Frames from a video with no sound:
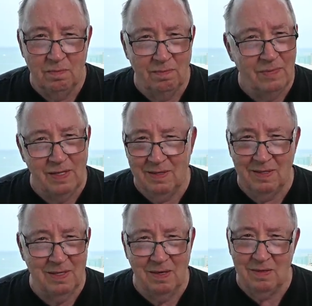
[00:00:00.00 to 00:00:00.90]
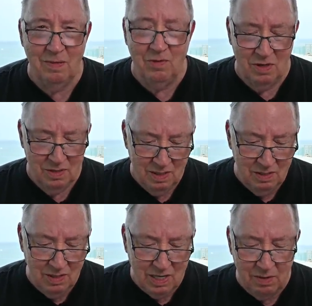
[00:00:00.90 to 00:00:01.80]
come on,
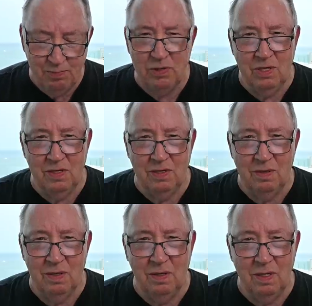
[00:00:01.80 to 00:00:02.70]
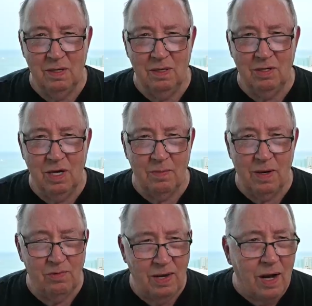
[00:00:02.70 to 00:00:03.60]
you got to put this. Think
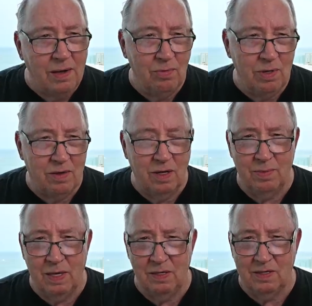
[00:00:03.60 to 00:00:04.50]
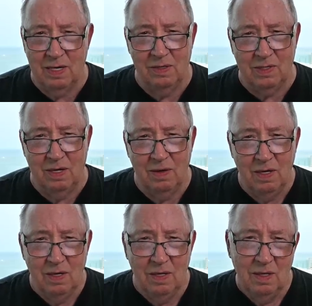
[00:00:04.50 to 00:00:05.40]
about reality when you think about this kind of stuff.
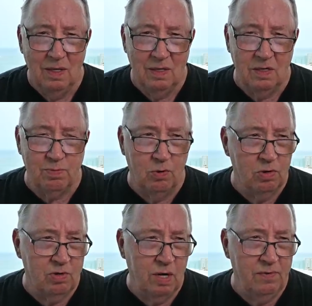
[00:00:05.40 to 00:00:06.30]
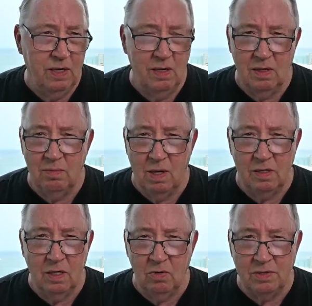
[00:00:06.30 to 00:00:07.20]
There's more traffic here in
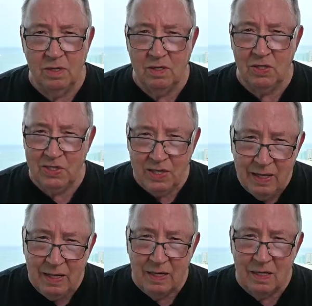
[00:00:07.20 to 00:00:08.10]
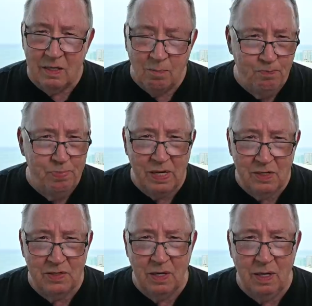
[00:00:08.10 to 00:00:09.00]
Manta. Of course, it's a city. It's a big
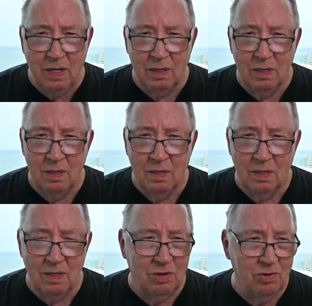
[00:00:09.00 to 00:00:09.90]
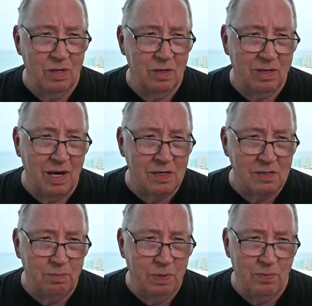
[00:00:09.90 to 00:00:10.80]
city like
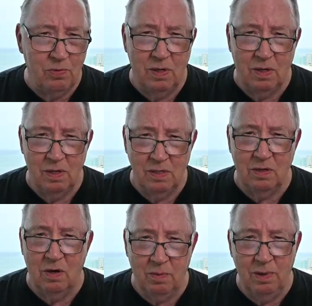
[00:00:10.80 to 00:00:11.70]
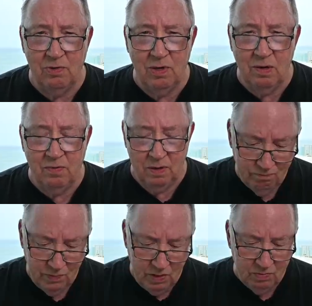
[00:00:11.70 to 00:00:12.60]
300,000 people here. There's going to be traffic.
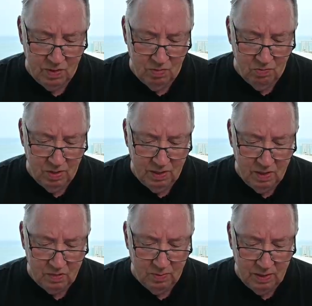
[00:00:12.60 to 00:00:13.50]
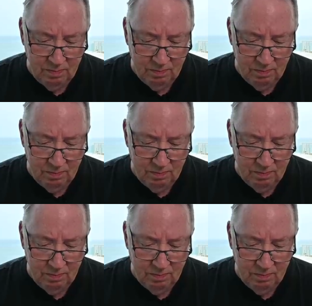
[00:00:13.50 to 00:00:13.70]
This one here really gets me.